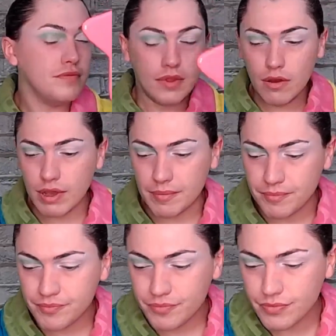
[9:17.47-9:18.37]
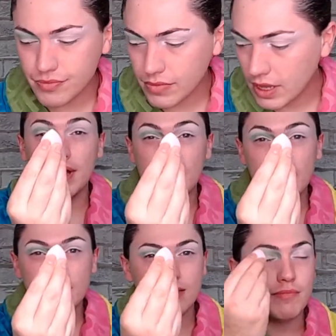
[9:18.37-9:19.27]
Okay,
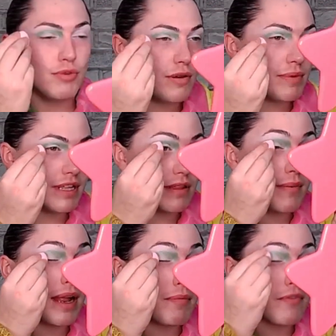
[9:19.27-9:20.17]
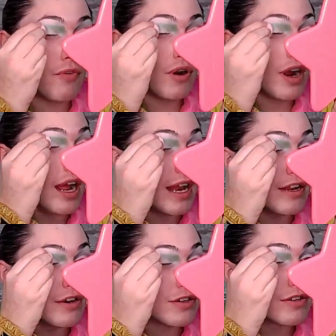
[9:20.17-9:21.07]
again, same beauty blender that we had before, and
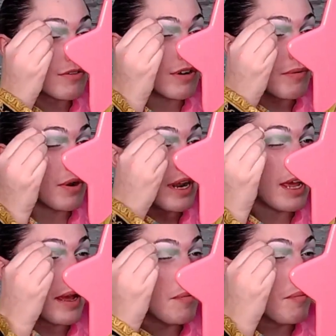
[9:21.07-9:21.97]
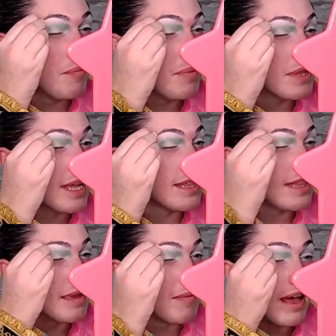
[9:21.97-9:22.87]
you're just going to want to blend
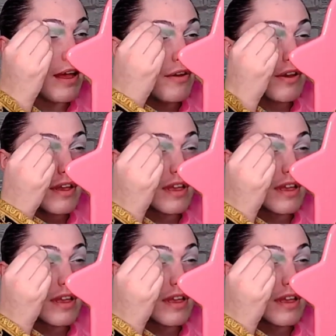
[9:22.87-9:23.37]
them out.